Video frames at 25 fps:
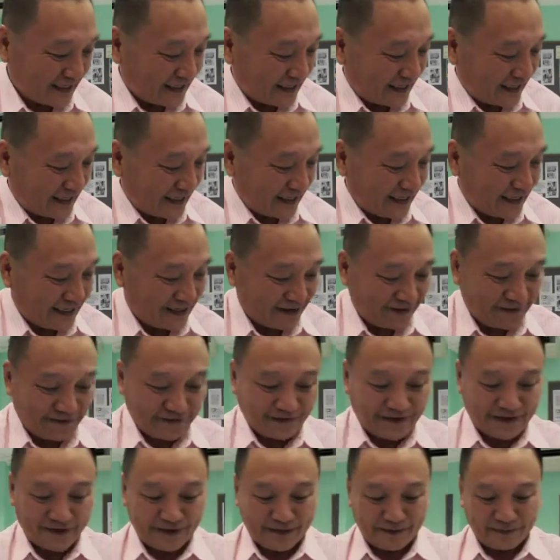I have
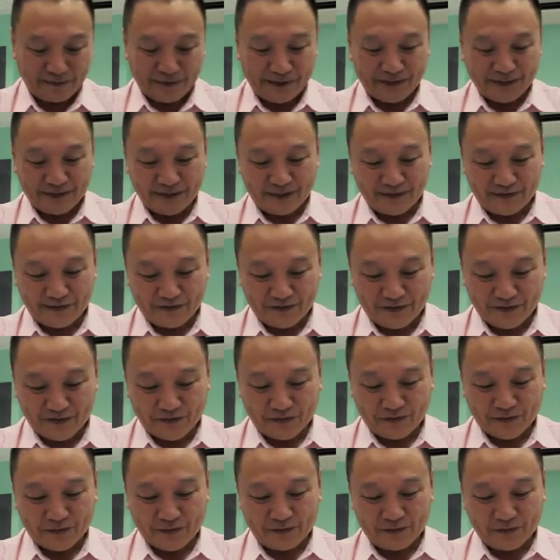
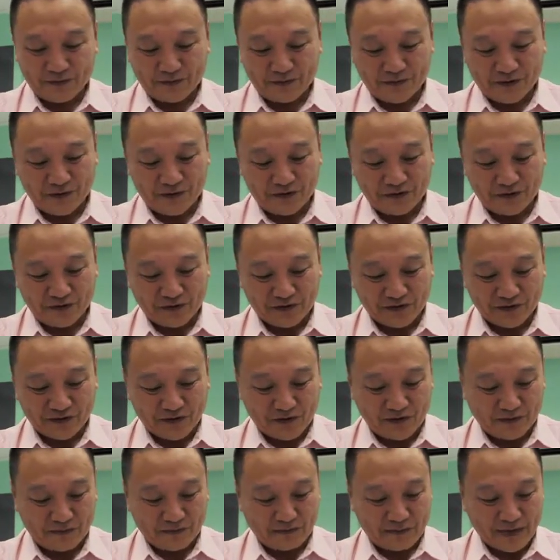Mrs. Yu's
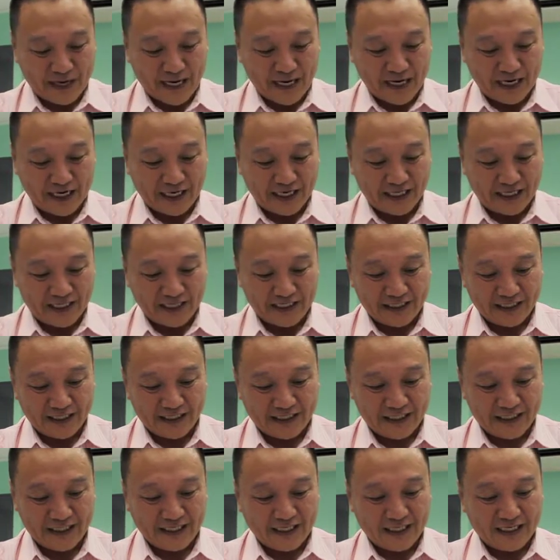comment.
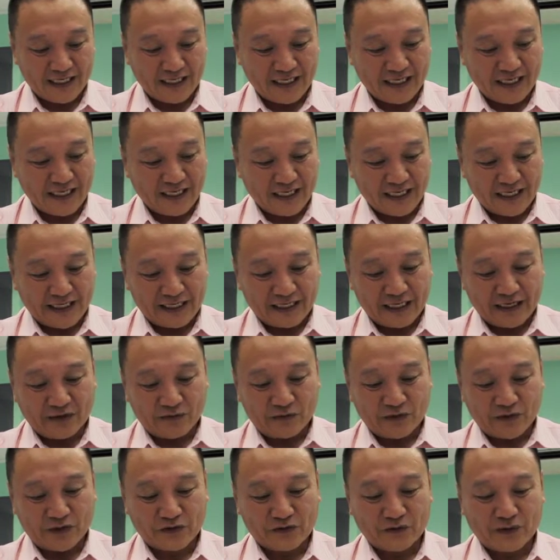That
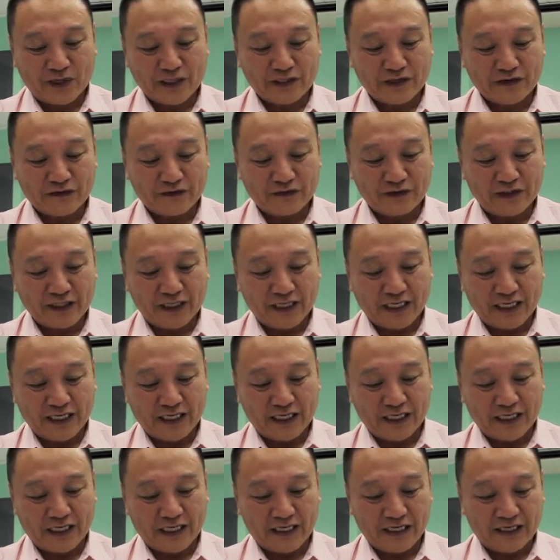was one of
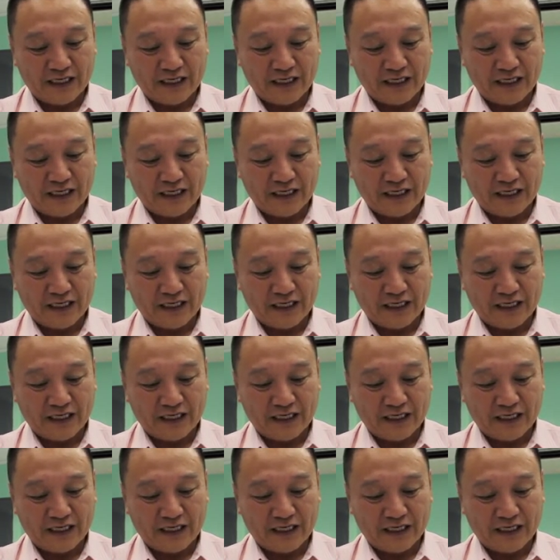the